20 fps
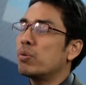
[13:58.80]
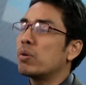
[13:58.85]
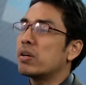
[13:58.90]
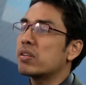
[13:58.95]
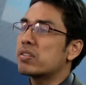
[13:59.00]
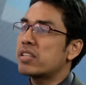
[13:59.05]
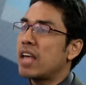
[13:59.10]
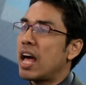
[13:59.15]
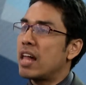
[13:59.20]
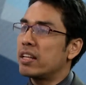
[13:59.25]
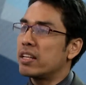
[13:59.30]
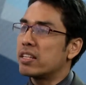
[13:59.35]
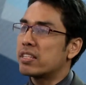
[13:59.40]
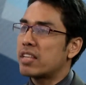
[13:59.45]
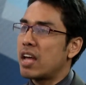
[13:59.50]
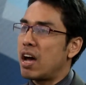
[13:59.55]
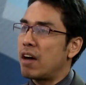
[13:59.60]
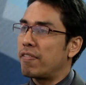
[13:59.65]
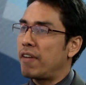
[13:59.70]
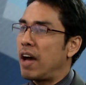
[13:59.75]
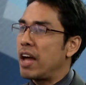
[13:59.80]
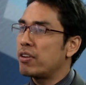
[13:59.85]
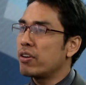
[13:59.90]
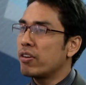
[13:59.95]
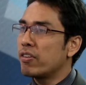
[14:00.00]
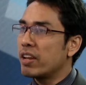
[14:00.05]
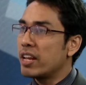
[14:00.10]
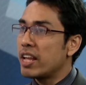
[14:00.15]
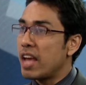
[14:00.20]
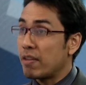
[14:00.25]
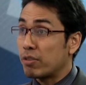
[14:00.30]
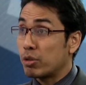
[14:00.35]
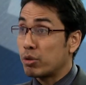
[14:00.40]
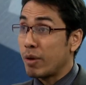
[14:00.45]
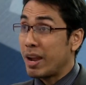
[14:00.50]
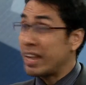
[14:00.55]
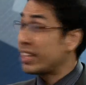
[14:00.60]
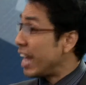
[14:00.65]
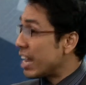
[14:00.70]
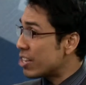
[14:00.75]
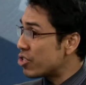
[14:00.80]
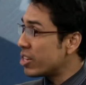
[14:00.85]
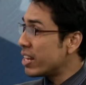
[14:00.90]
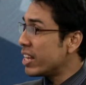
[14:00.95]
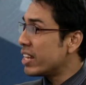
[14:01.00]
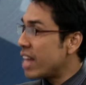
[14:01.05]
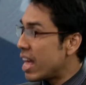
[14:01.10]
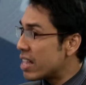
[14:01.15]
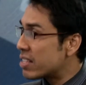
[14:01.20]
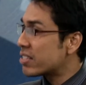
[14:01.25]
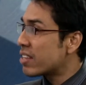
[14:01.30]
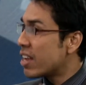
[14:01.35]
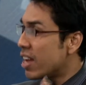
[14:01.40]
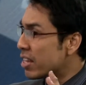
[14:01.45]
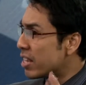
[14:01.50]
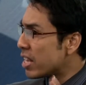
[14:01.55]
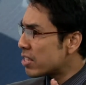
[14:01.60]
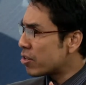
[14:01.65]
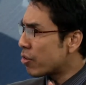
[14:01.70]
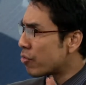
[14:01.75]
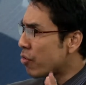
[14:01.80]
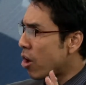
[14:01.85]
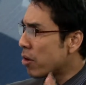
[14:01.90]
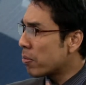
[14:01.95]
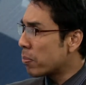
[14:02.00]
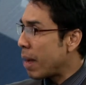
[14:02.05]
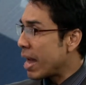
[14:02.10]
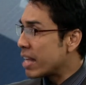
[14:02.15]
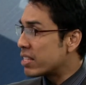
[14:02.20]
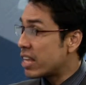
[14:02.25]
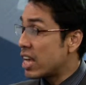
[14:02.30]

it will sell itself. I don't really have to do anything. Actually, that's a wrong